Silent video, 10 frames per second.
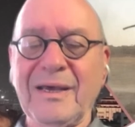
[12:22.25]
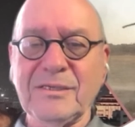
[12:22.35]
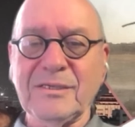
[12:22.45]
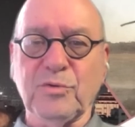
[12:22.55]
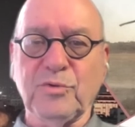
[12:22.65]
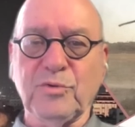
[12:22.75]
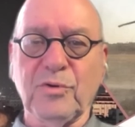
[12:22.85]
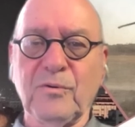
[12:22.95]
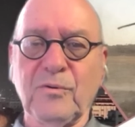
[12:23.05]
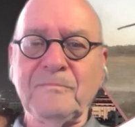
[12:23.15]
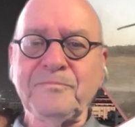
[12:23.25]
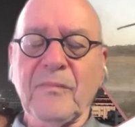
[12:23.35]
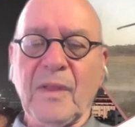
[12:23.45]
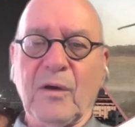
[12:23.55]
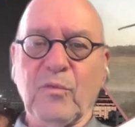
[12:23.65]
has to do
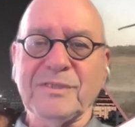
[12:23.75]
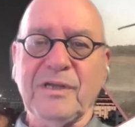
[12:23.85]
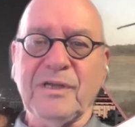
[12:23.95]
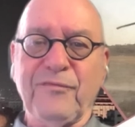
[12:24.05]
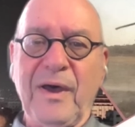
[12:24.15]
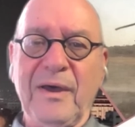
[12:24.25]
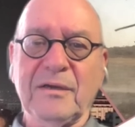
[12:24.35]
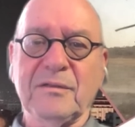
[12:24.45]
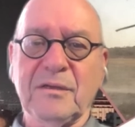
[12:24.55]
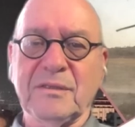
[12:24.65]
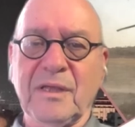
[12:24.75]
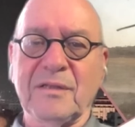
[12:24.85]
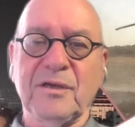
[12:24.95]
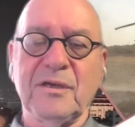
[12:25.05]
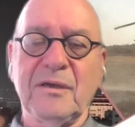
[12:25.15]
with the fact
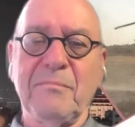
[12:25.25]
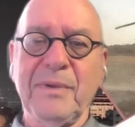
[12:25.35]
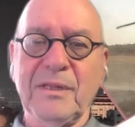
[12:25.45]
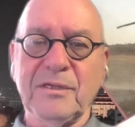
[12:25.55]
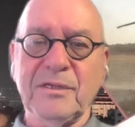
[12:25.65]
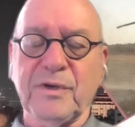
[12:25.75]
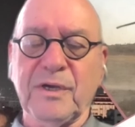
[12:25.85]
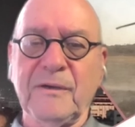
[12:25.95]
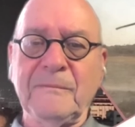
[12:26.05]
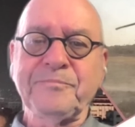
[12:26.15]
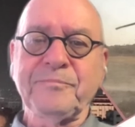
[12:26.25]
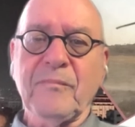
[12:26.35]
that the military